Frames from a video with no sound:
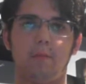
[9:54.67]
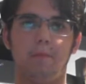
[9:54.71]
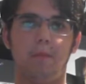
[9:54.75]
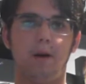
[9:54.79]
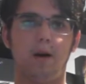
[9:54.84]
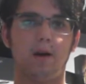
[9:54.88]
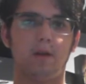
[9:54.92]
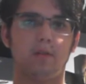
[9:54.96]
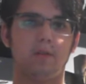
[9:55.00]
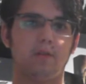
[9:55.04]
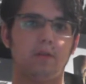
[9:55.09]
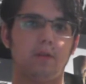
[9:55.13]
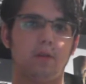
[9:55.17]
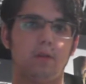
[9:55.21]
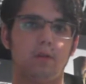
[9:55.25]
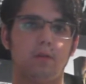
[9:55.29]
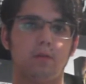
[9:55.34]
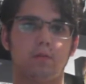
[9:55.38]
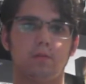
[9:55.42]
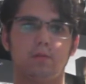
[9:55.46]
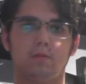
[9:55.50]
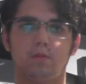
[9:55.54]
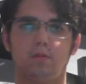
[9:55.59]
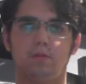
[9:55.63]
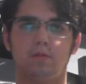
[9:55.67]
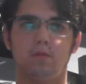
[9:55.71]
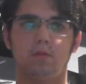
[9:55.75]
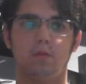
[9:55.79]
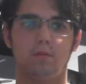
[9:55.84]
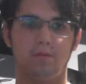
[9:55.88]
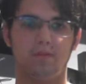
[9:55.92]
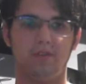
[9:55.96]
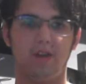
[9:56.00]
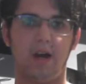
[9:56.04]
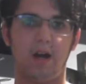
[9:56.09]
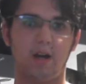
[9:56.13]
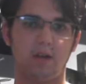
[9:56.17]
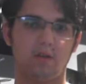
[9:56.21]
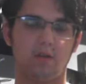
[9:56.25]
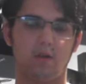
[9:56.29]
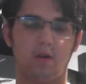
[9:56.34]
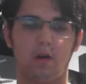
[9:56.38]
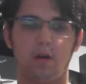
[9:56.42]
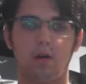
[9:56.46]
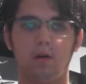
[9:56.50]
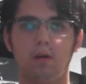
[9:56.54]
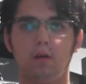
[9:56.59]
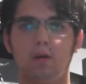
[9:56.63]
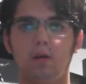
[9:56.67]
master, Darkseid.